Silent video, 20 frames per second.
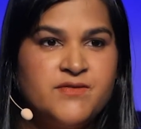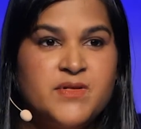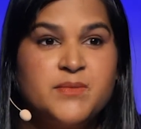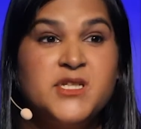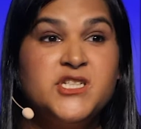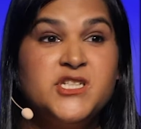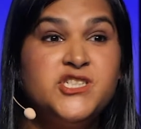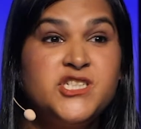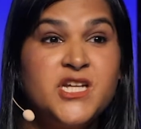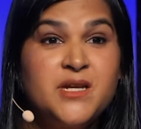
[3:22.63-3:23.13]

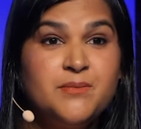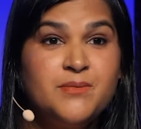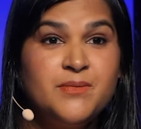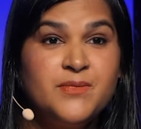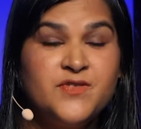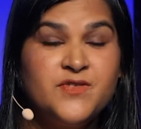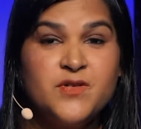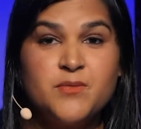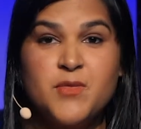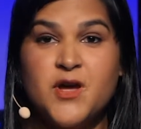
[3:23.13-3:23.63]
from the
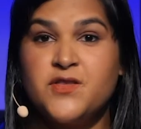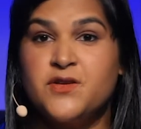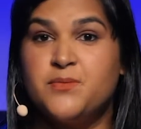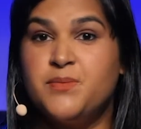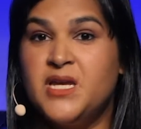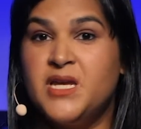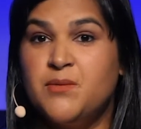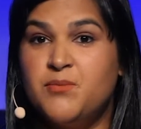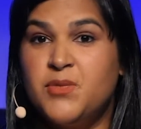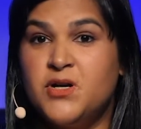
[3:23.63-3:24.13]
gym, from other
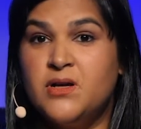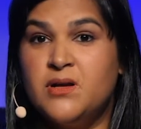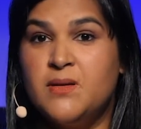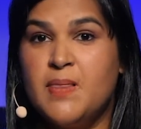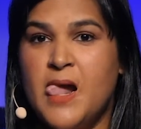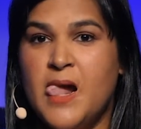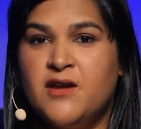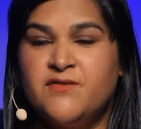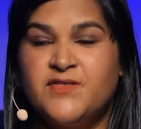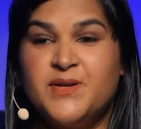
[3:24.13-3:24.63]

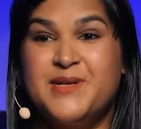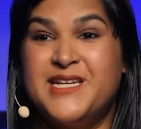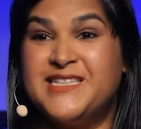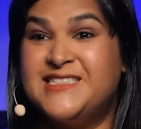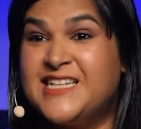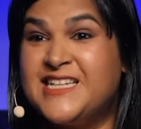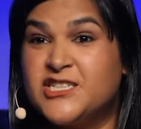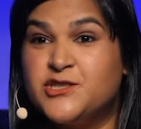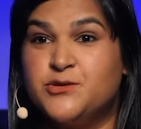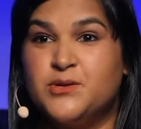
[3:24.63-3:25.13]
people, from
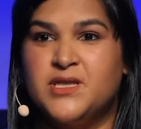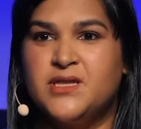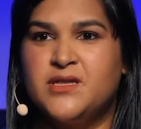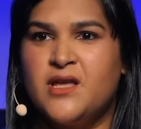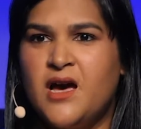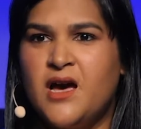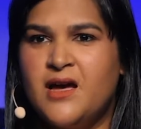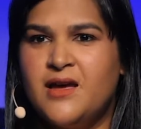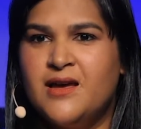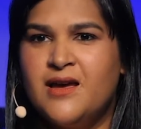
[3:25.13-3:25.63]
intellectual
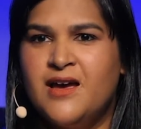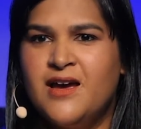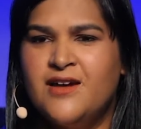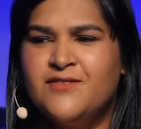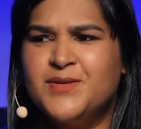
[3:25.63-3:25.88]
thought,